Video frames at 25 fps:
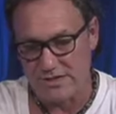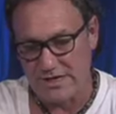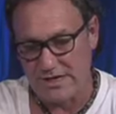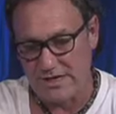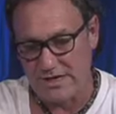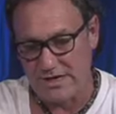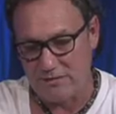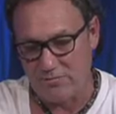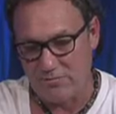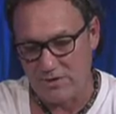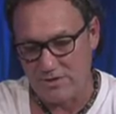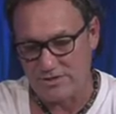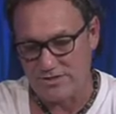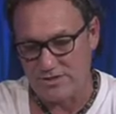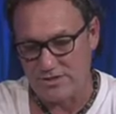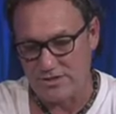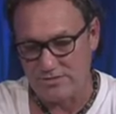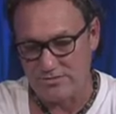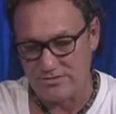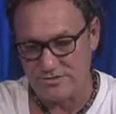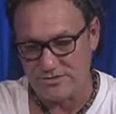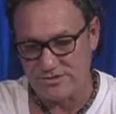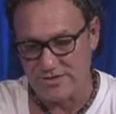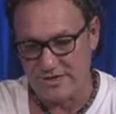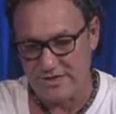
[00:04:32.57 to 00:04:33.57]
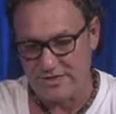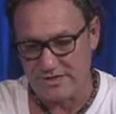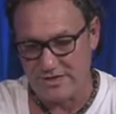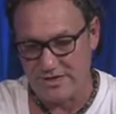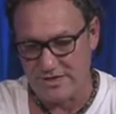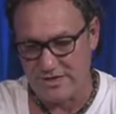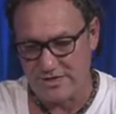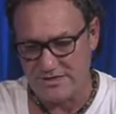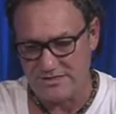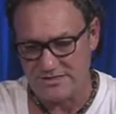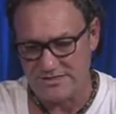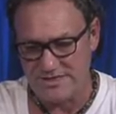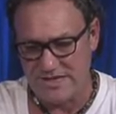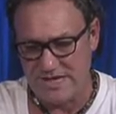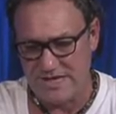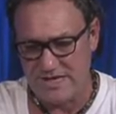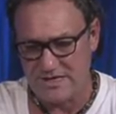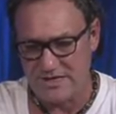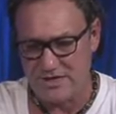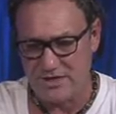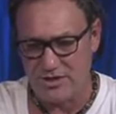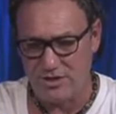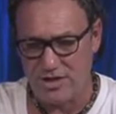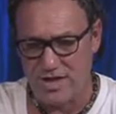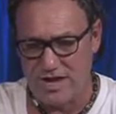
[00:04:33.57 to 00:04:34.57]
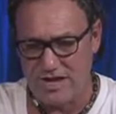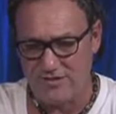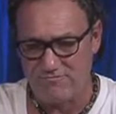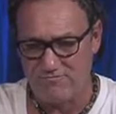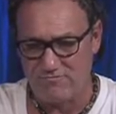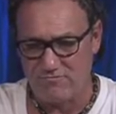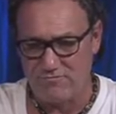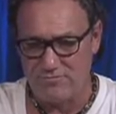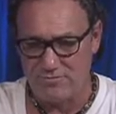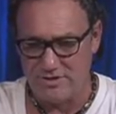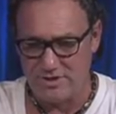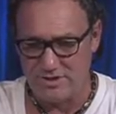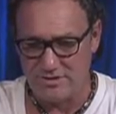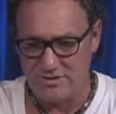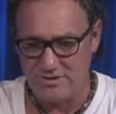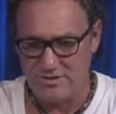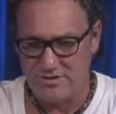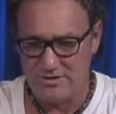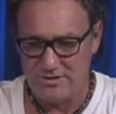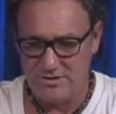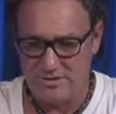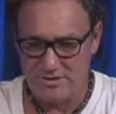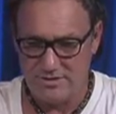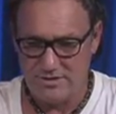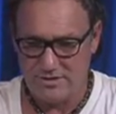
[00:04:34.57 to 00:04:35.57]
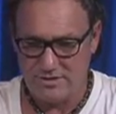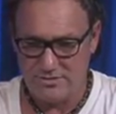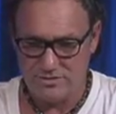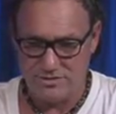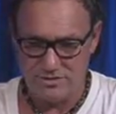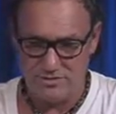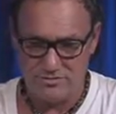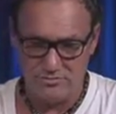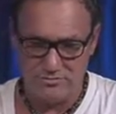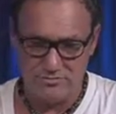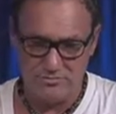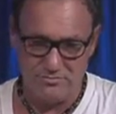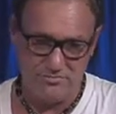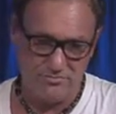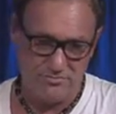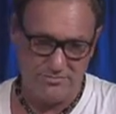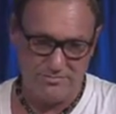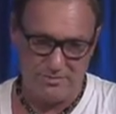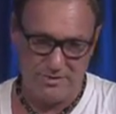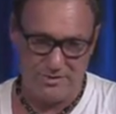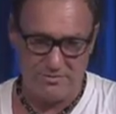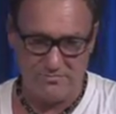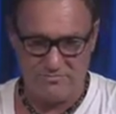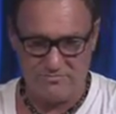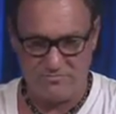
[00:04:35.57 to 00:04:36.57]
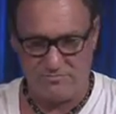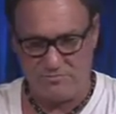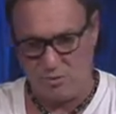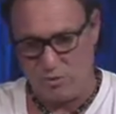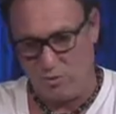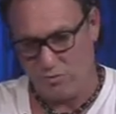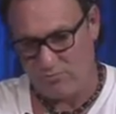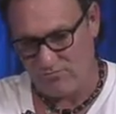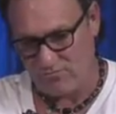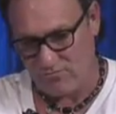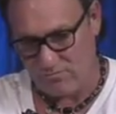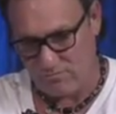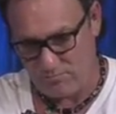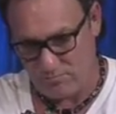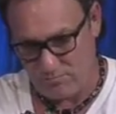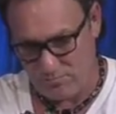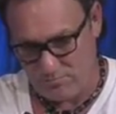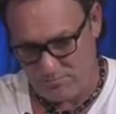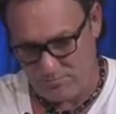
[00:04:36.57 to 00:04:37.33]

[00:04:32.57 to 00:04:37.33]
and I want you to understand that it's taken a lot from me to go from